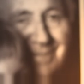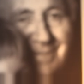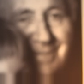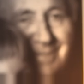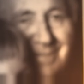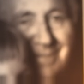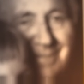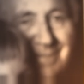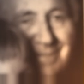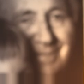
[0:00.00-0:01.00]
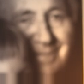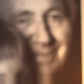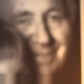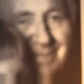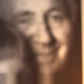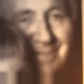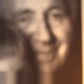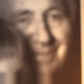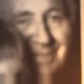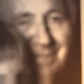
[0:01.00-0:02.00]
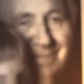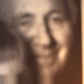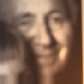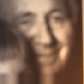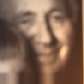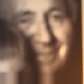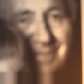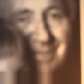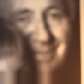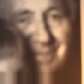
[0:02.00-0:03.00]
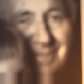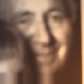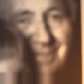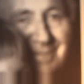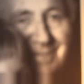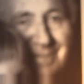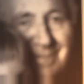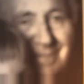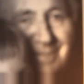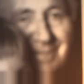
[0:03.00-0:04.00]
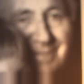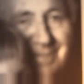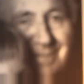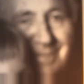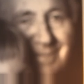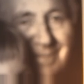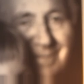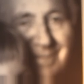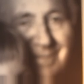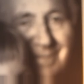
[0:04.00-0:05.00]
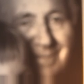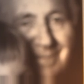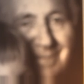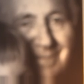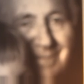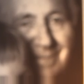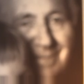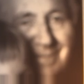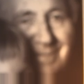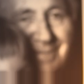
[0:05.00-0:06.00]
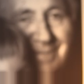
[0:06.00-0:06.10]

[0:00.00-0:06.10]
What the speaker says: [no speech]